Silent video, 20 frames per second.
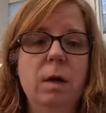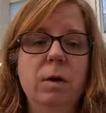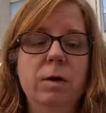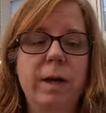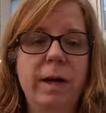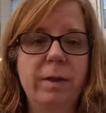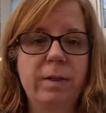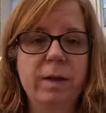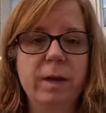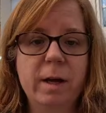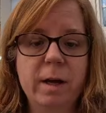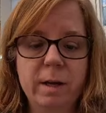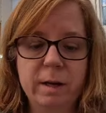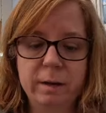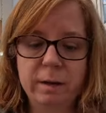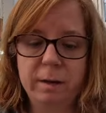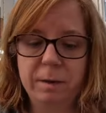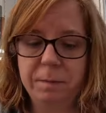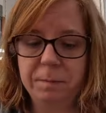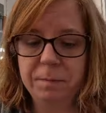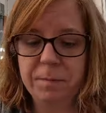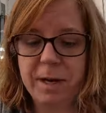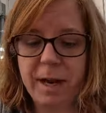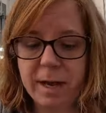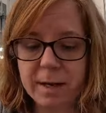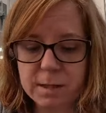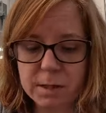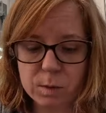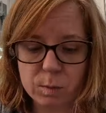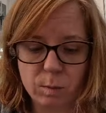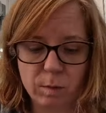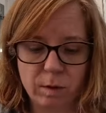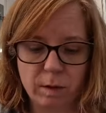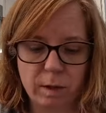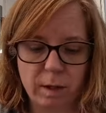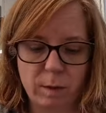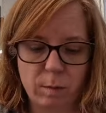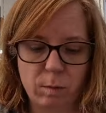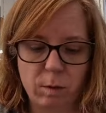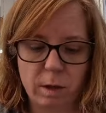Okay, the next one
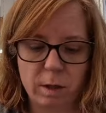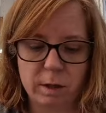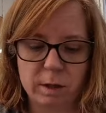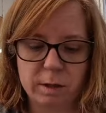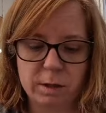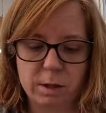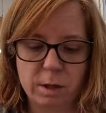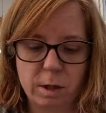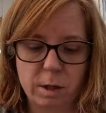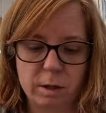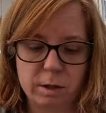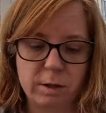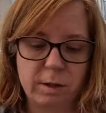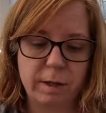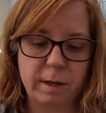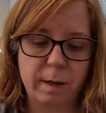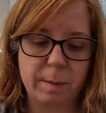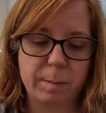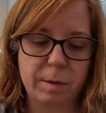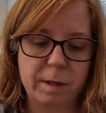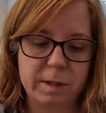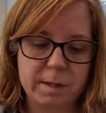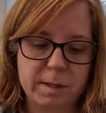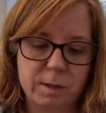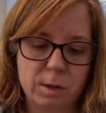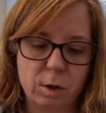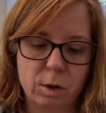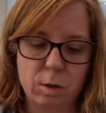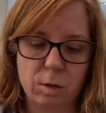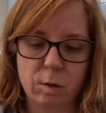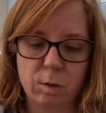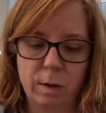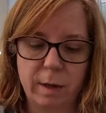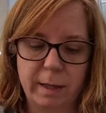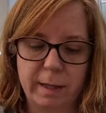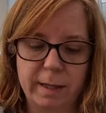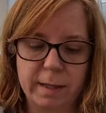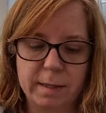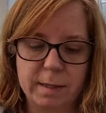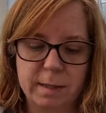that I'm going to sow
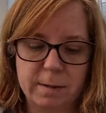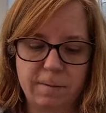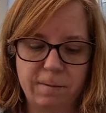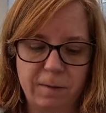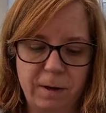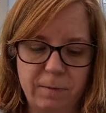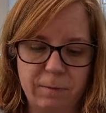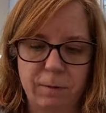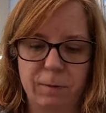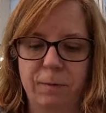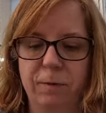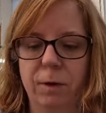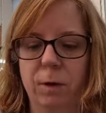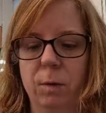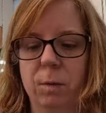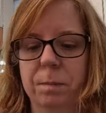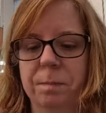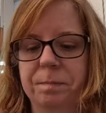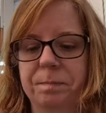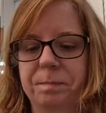is Feverfew.